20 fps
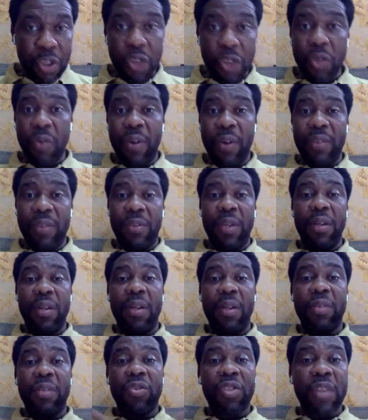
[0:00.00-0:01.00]
Ignorance
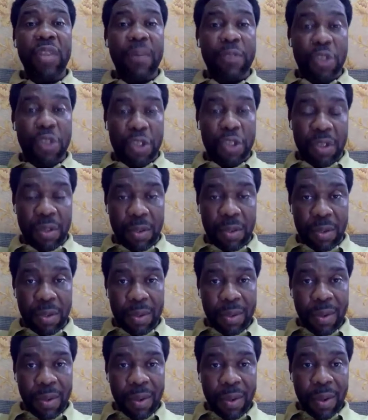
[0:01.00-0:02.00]
and deception
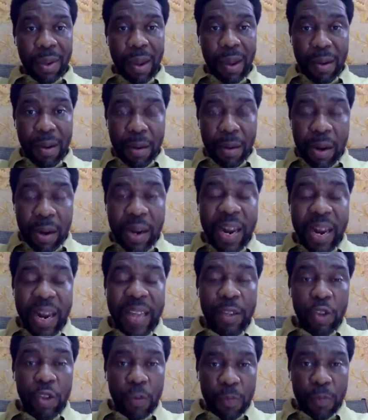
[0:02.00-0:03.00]
can
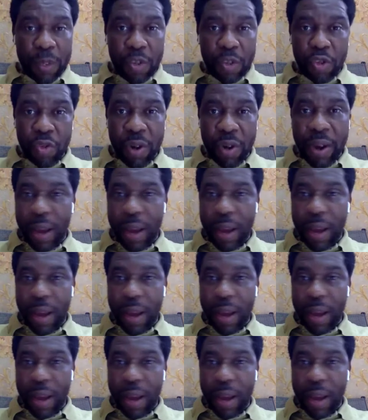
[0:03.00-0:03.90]
lead to betrayal.